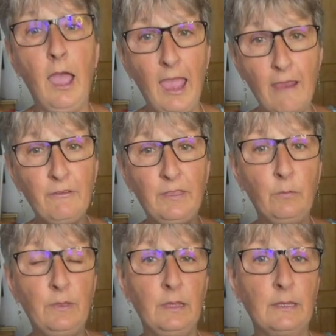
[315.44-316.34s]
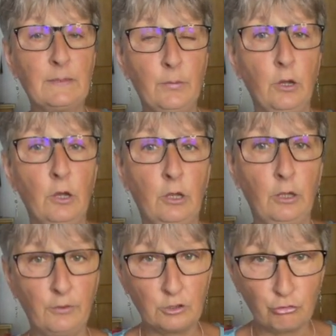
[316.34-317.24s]
Everything within this book,
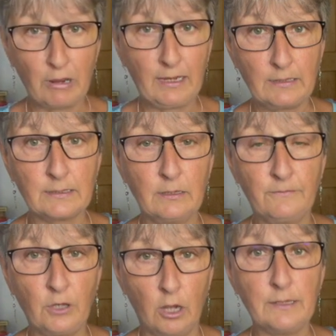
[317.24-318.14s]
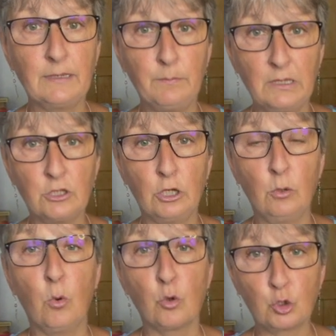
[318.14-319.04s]
the dragons have guided me
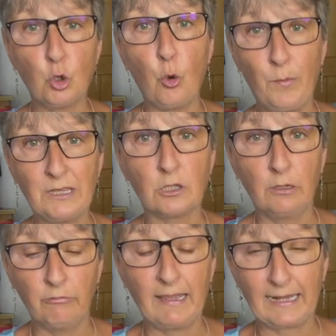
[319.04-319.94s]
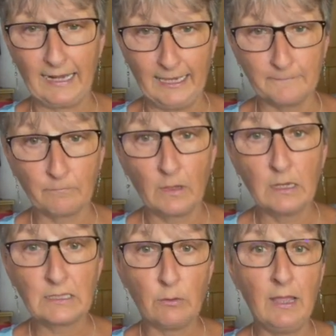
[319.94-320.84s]
to or taught me directly.
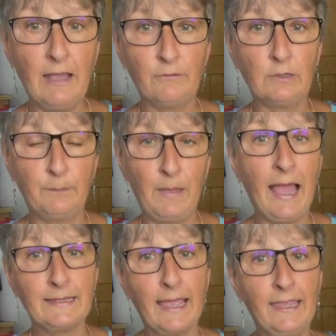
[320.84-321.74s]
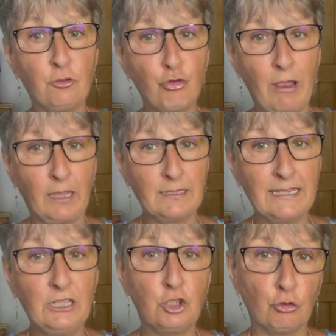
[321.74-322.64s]
So I haven't had a dragon
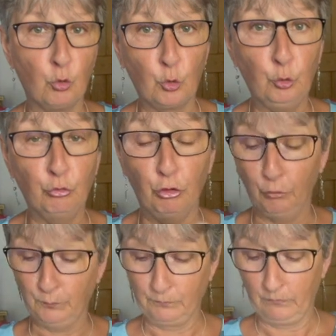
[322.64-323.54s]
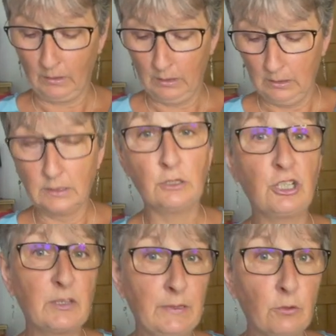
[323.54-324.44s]
teacher or guru. So
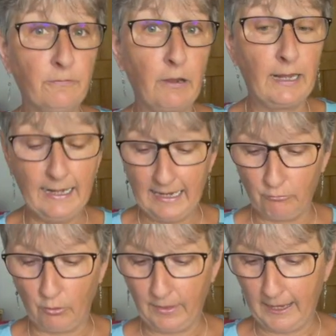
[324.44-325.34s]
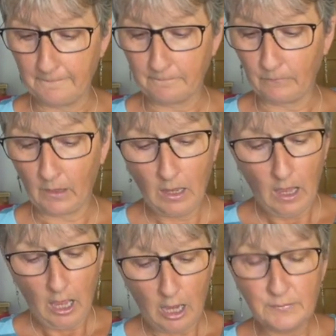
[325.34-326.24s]
just to be sort of very clear on that.
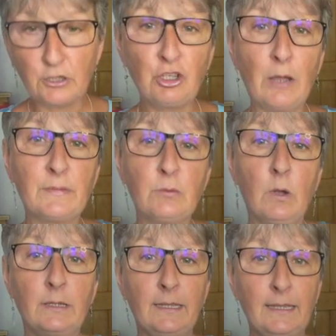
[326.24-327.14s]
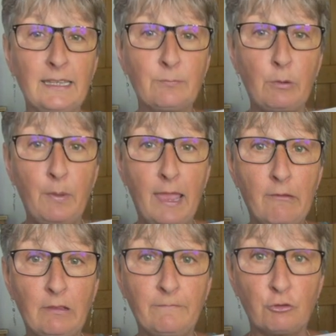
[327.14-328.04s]
So chapter 1 is
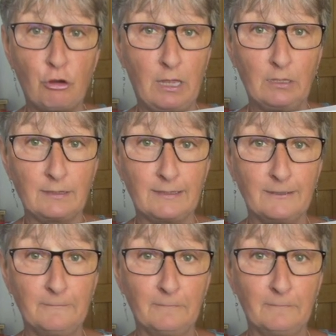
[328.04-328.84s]
preparing for dragons.